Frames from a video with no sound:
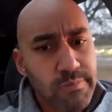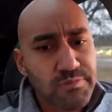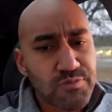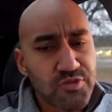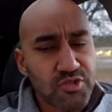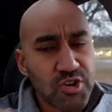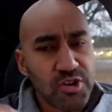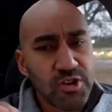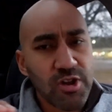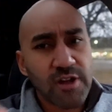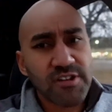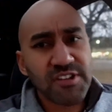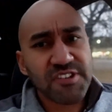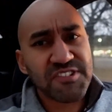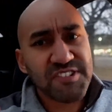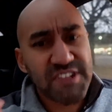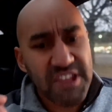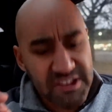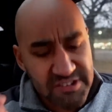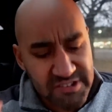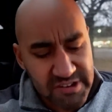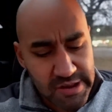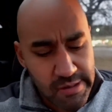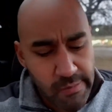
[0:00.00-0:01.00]
Good on the
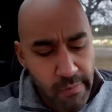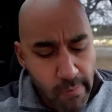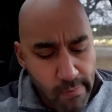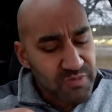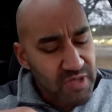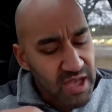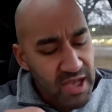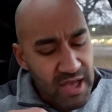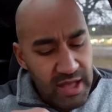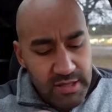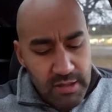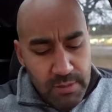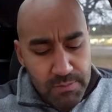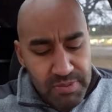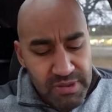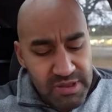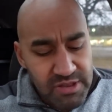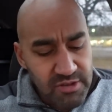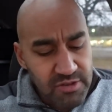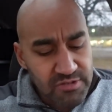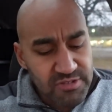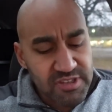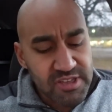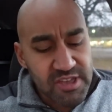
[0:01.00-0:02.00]
seasoning.
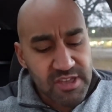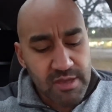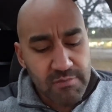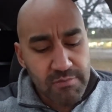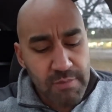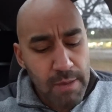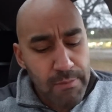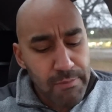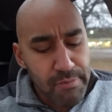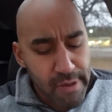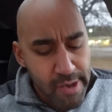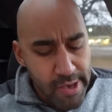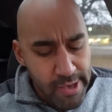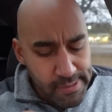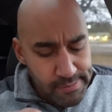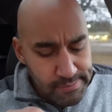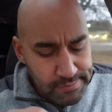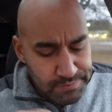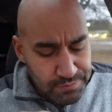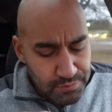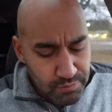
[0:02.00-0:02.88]
Jalapenos kicking my butt.